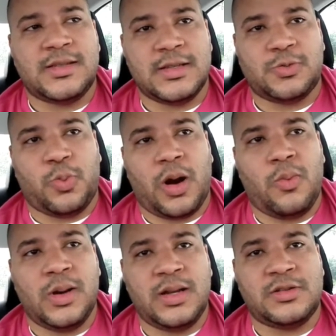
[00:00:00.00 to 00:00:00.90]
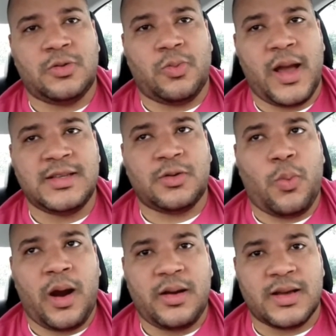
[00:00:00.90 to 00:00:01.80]
you know, you say,
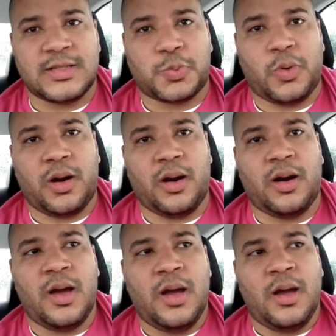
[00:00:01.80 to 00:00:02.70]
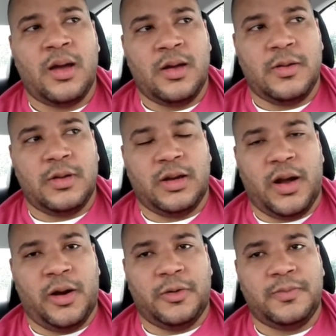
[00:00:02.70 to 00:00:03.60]
hey, if you're depressed,
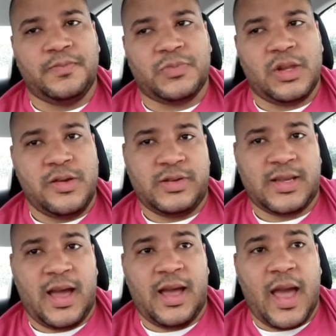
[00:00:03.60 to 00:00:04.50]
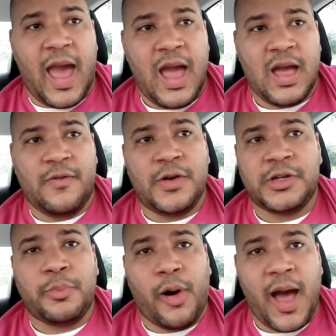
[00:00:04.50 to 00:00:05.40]
you know, and you've tried
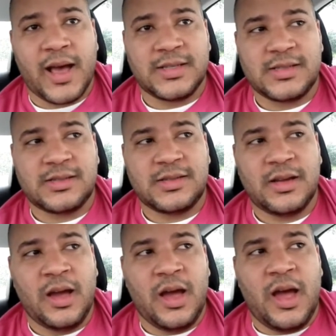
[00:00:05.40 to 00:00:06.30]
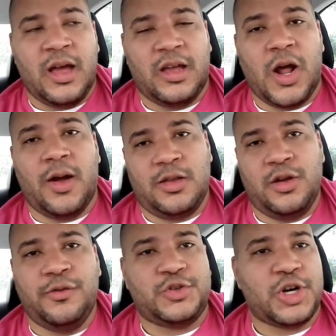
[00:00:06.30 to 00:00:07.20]
exercise and,
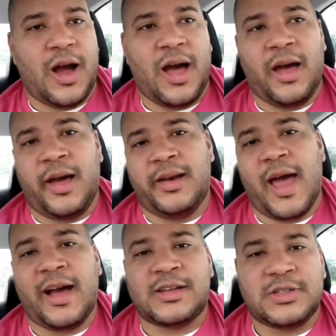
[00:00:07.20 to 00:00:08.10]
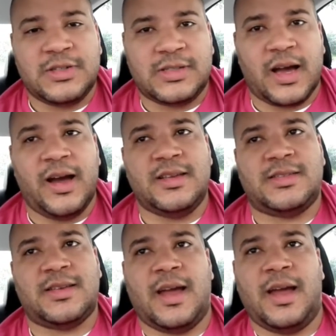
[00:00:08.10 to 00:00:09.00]
you know, all of the things that
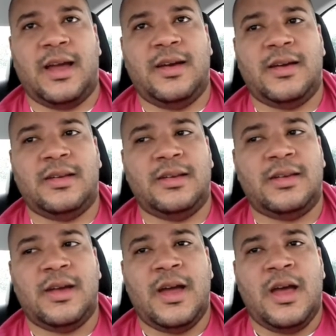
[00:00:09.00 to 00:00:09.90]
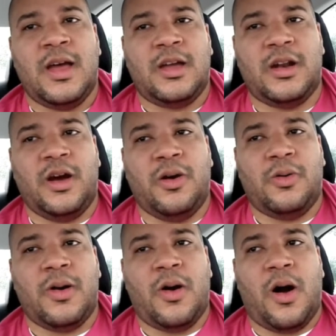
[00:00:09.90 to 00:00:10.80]
you can, you may need to
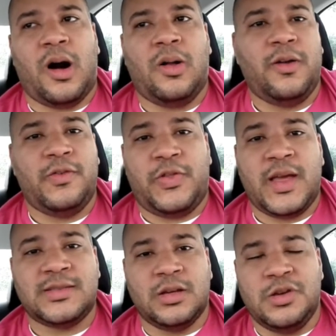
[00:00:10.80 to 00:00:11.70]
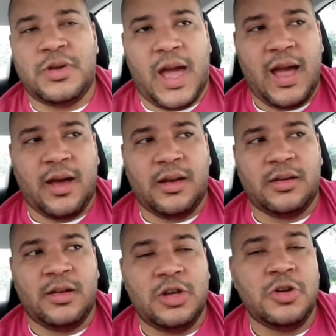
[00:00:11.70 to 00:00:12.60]
be on meds, and that may be
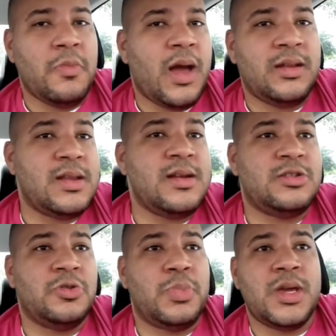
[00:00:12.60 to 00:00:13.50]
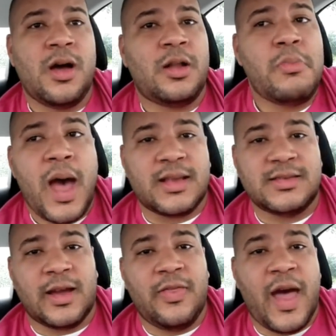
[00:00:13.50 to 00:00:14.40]
okay.
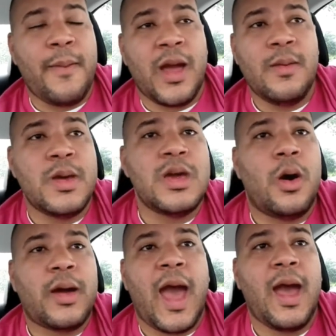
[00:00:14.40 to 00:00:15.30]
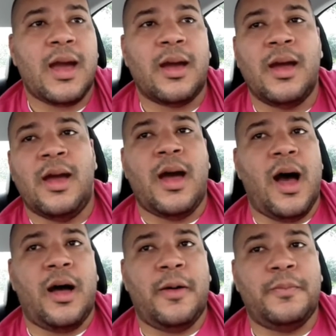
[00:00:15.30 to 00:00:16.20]
I cycle on and off them. There are
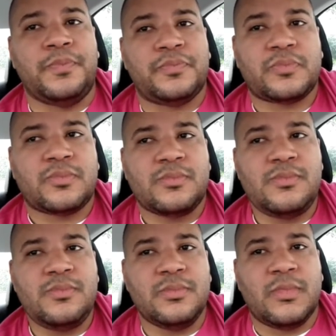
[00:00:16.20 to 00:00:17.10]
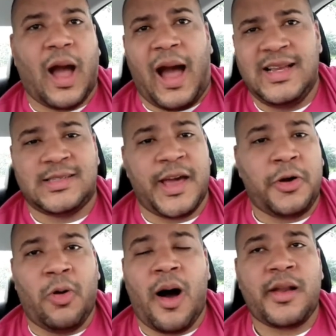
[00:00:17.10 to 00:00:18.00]
times when I don't need to be on
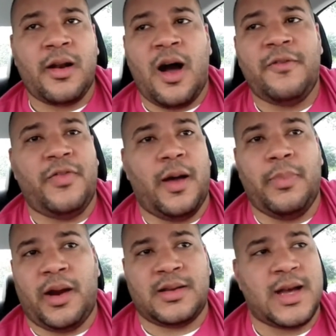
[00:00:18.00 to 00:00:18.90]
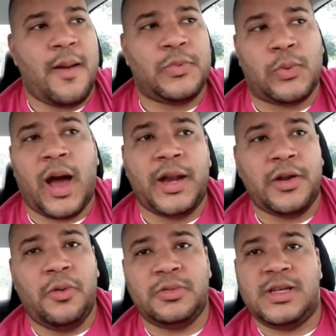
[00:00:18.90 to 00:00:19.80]
antidepressants, and then there are times when I need
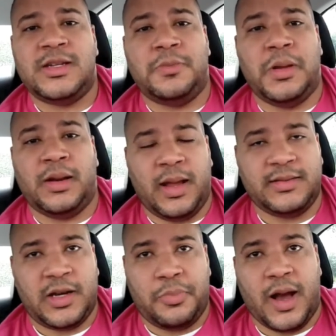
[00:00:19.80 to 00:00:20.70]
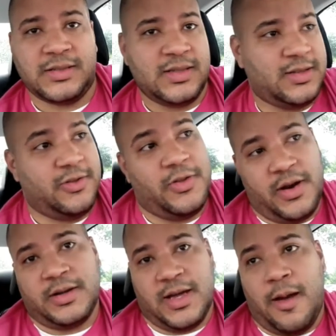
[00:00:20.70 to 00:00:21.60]
to. And so I
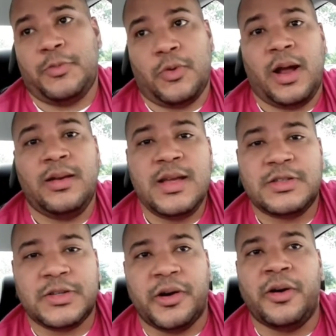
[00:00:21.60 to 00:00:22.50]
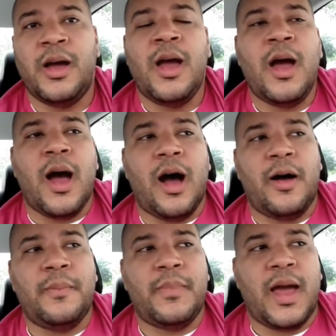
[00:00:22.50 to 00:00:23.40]
think, you know, I heard a
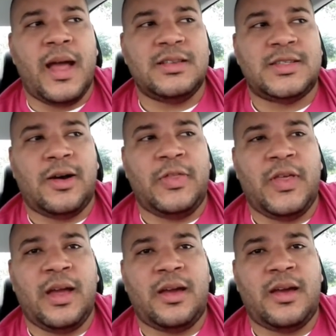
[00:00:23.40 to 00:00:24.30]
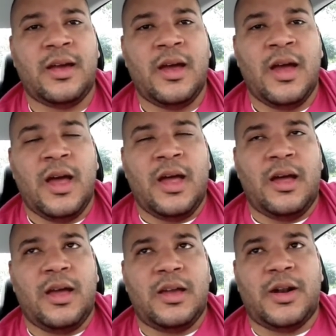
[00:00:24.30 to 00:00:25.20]
lot of really sad
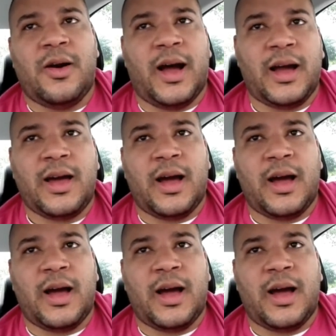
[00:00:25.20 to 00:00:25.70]
stories at the